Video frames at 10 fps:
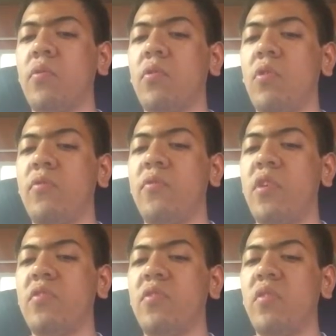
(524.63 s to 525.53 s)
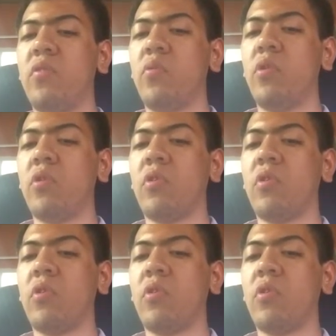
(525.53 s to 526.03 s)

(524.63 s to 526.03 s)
confessed as well